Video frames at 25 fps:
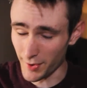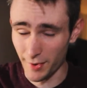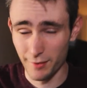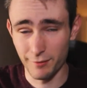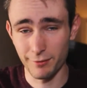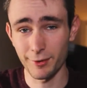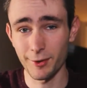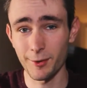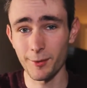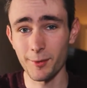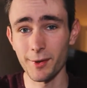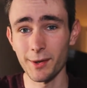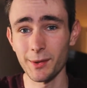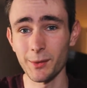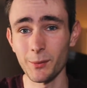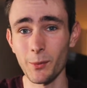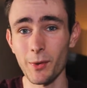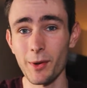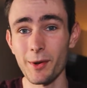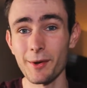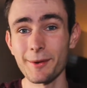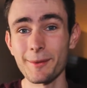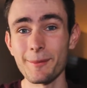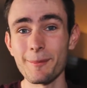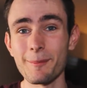everyone,
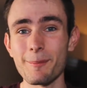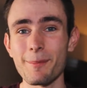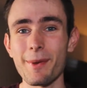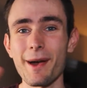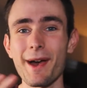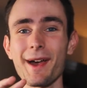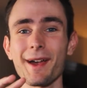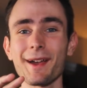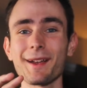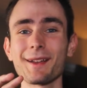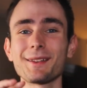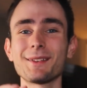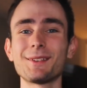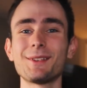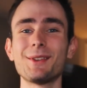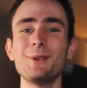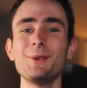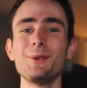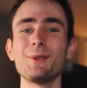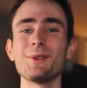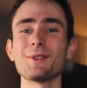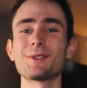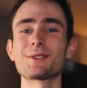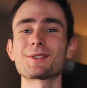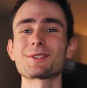welcome back
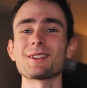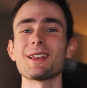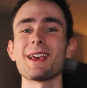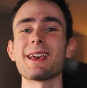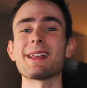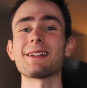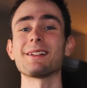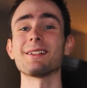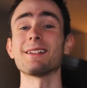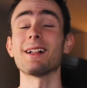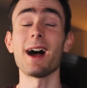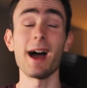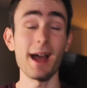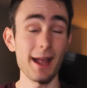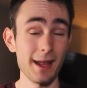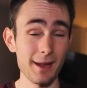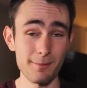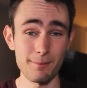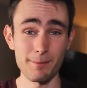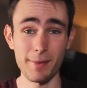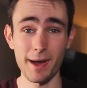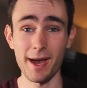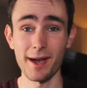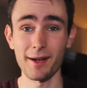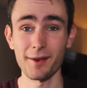to the channel. I
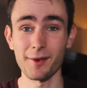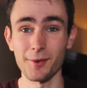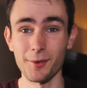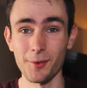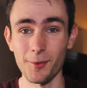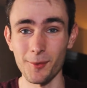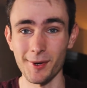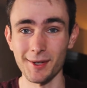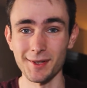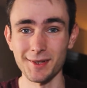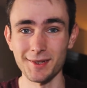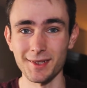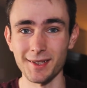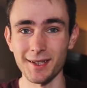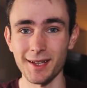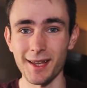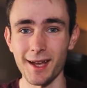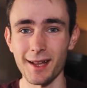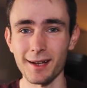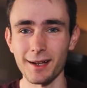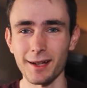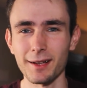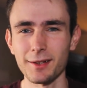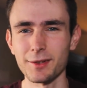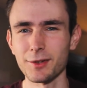am back once
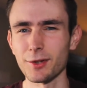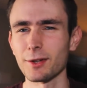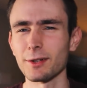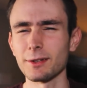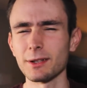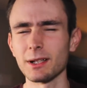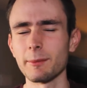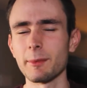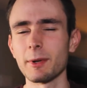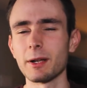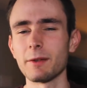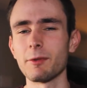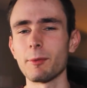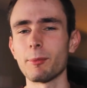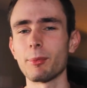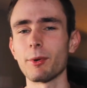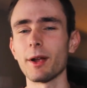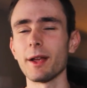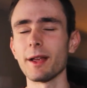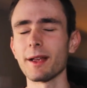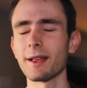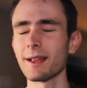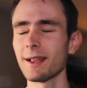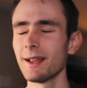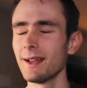again. I took a little bit of a
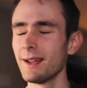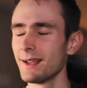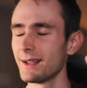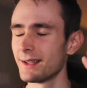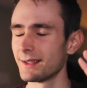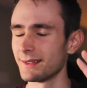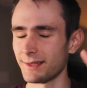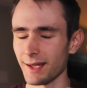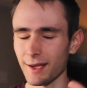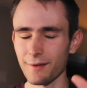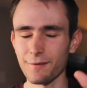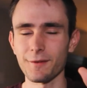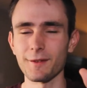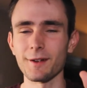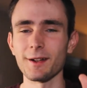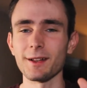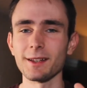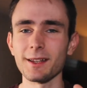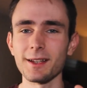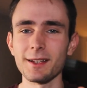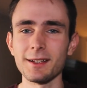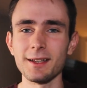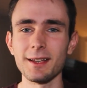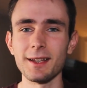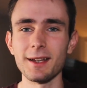break,
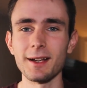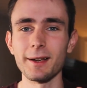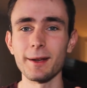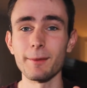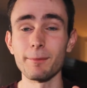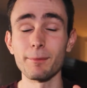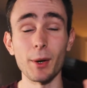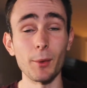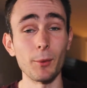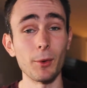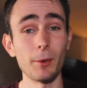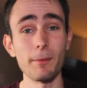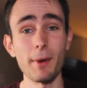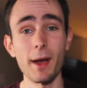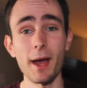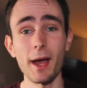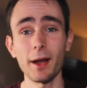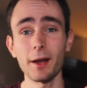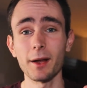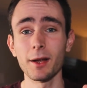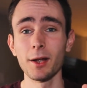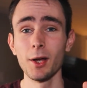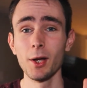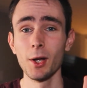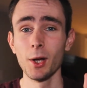definitely needed it, but we're
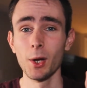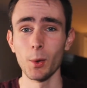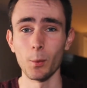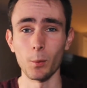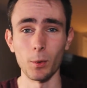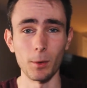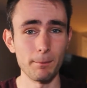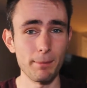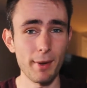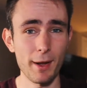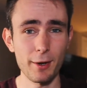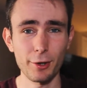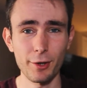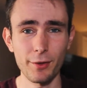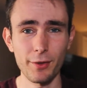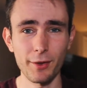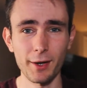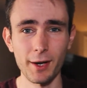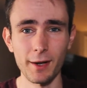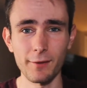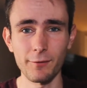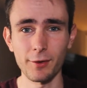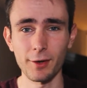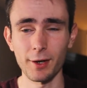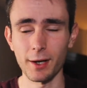back, we're better than
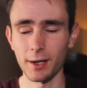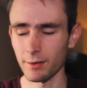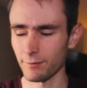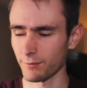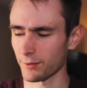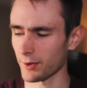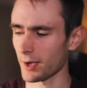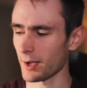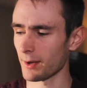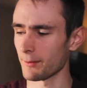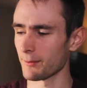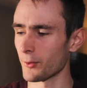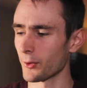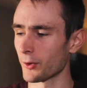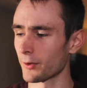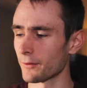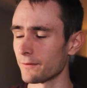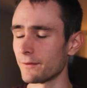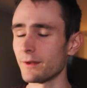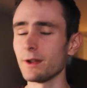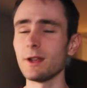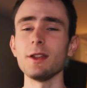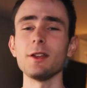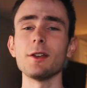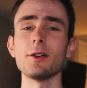ever, and I've got more
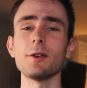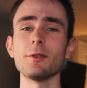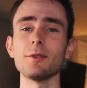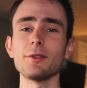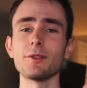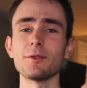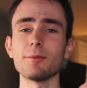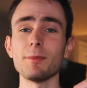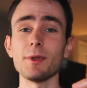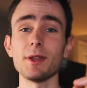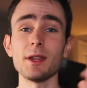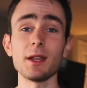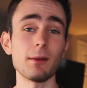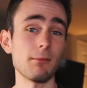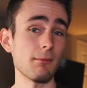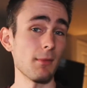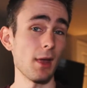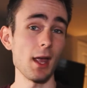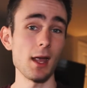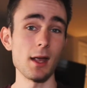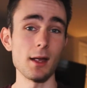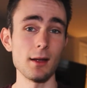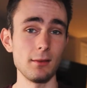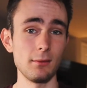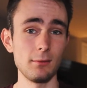videos being
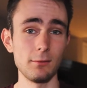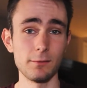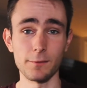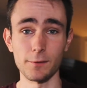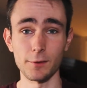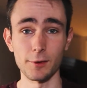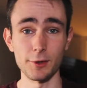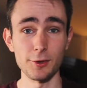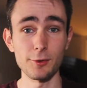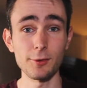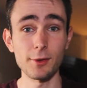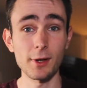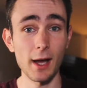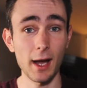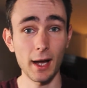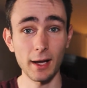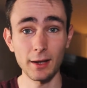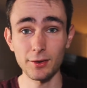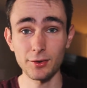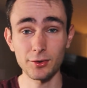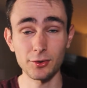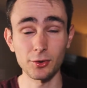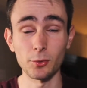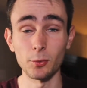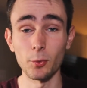made for you
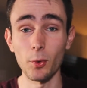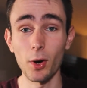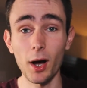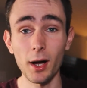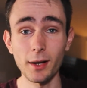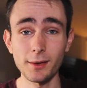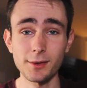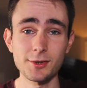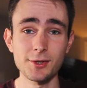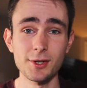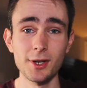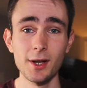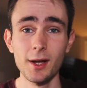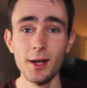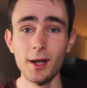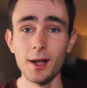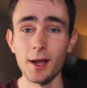guys to watch